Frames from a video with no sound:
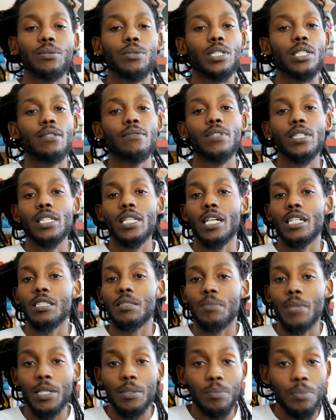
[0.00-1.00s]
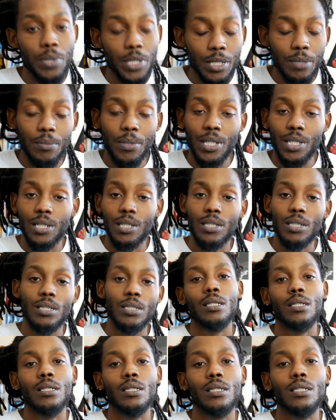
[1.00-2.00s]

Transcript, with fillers: whatever the case may be, man.